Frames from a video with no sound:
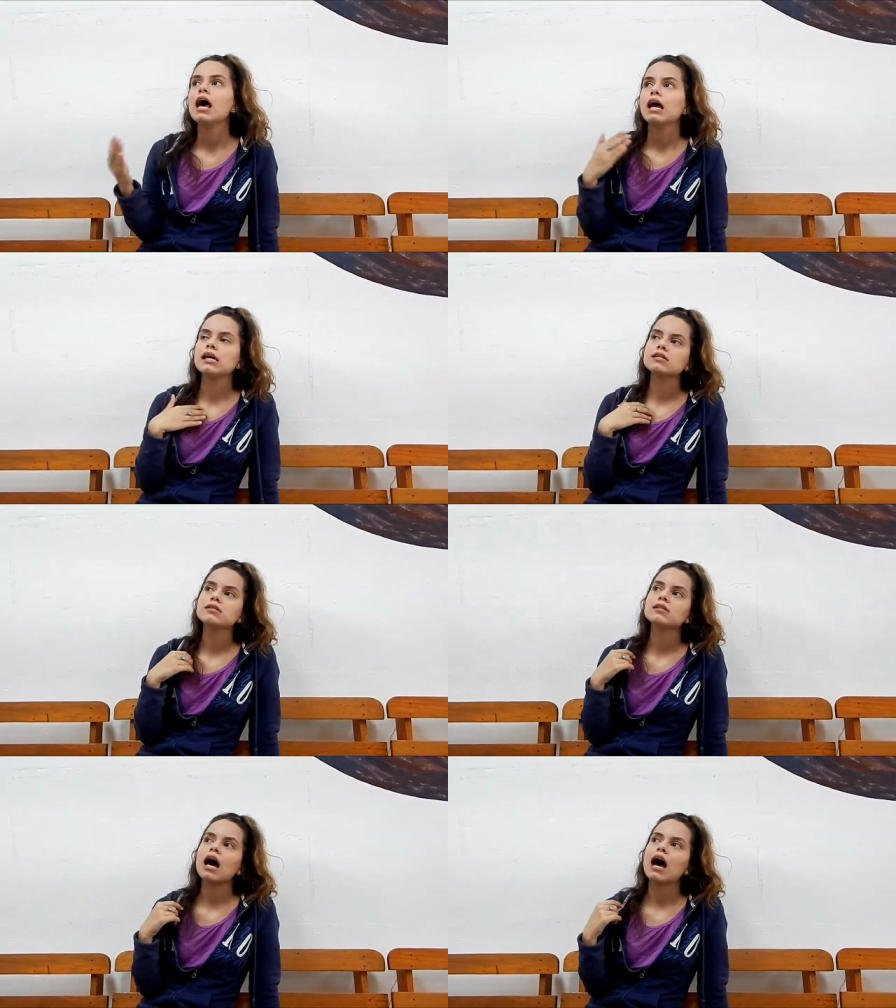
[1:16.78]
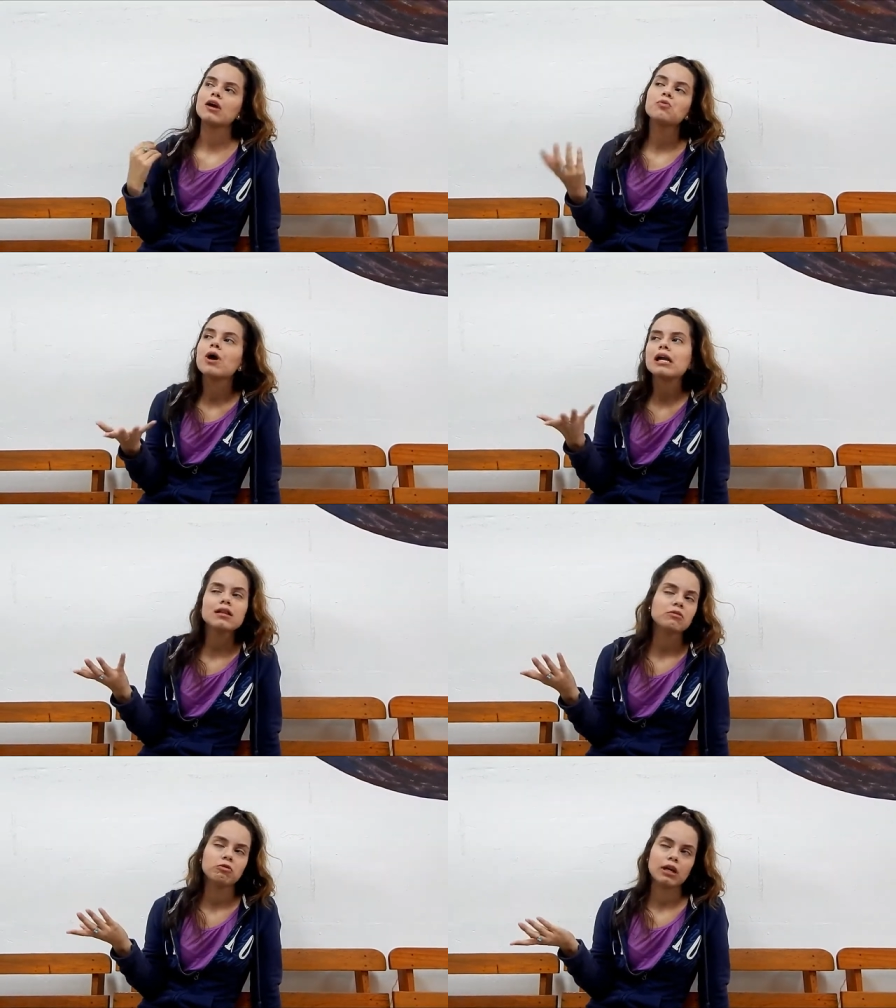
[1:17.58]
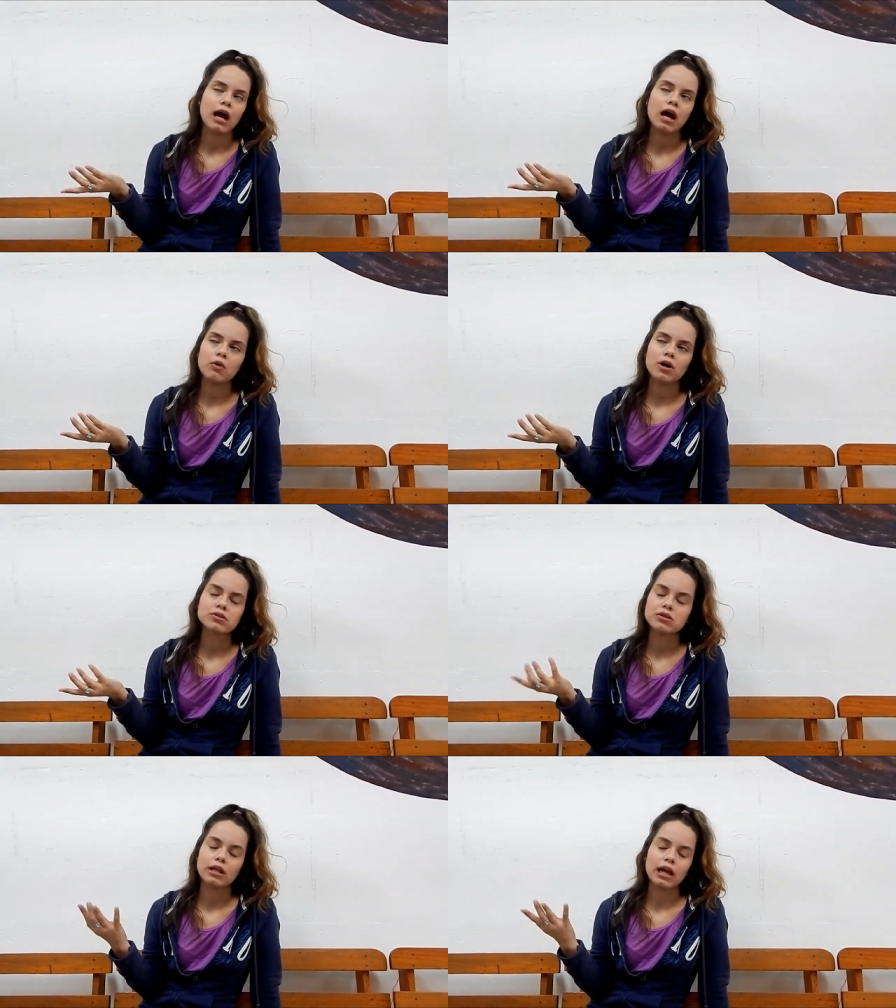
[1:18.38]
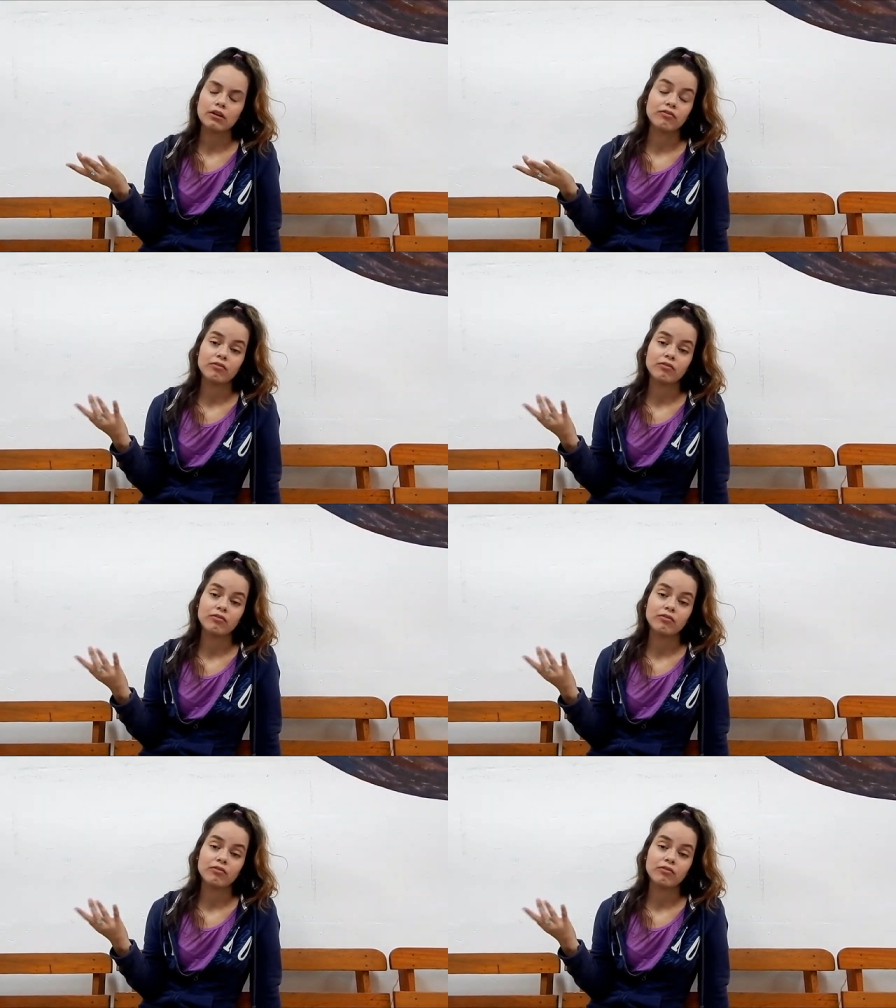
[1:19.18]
is I read it when I was like